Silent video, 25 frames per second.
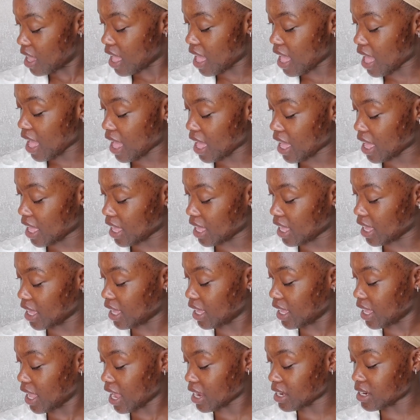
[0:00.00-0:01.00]

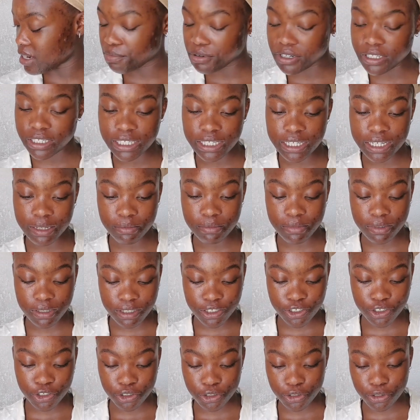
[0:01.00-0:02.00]
I had a
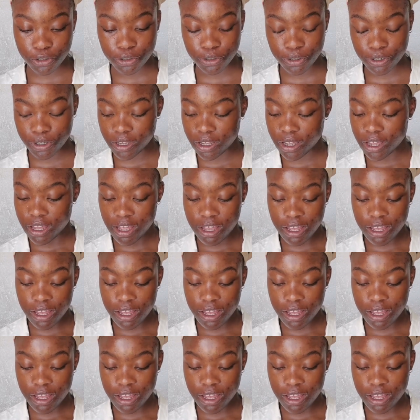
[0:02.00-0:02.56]
predicament, you know,